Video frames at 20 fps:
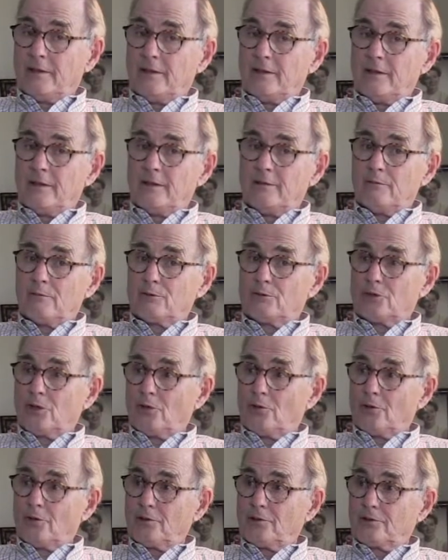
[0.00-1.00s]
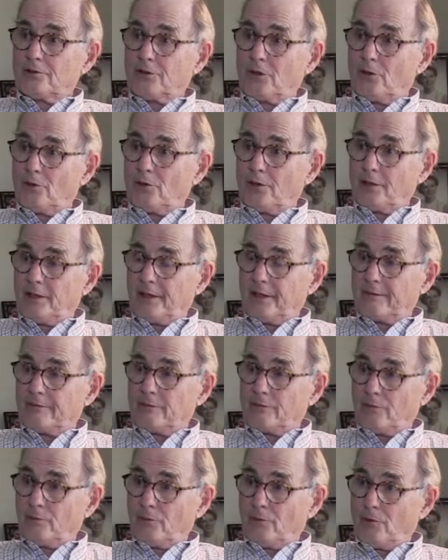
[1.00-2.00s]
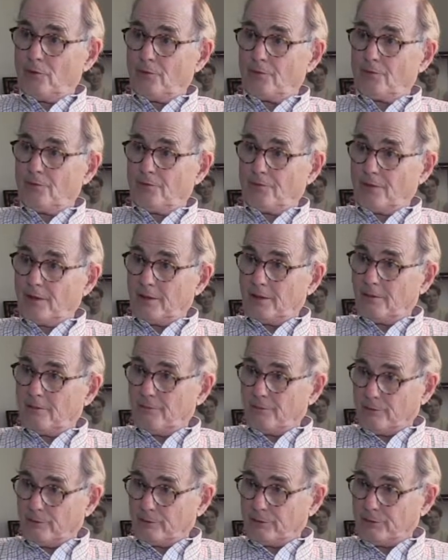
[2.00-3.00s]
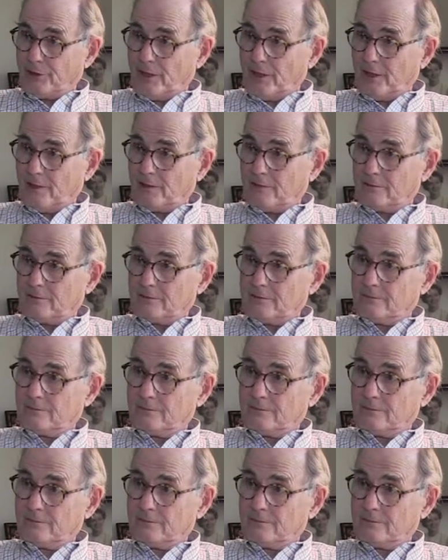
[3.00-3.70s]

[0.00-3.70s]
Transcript: and it was shortly after the birth of our first child.